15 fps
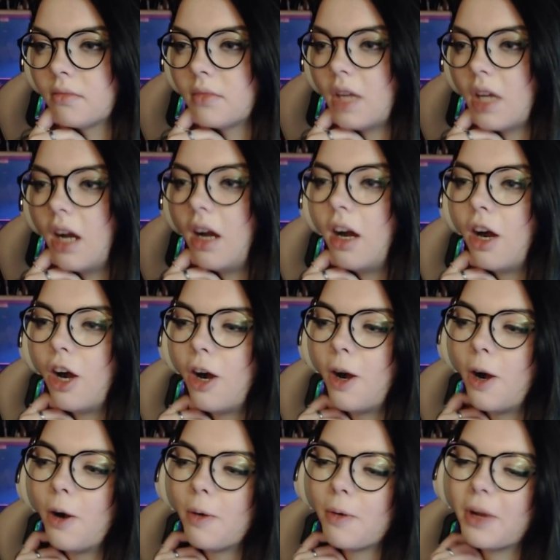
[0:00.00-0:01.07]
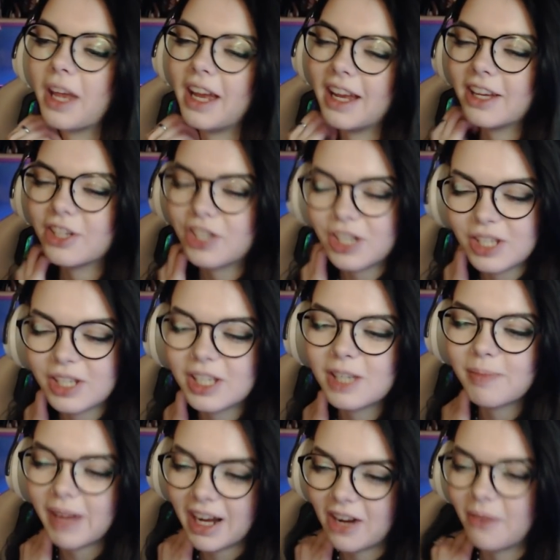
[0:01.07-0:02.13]
Oh, okay, because she's
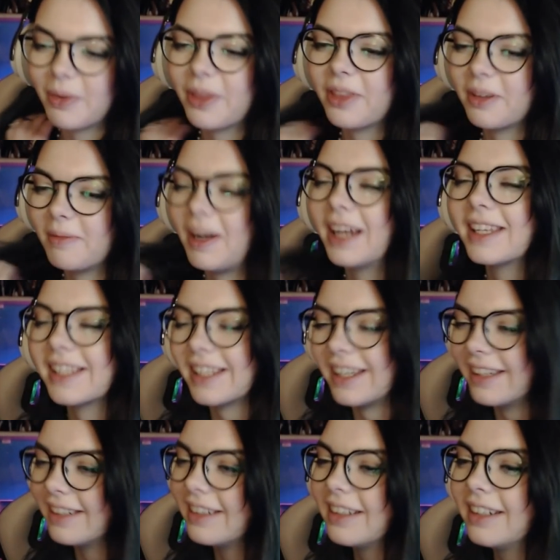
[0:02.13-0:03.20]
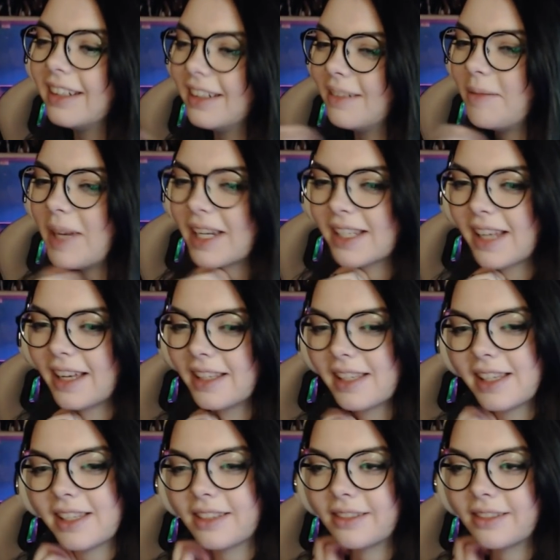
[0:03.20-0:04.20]
conspiring with them. I see. Makes sense.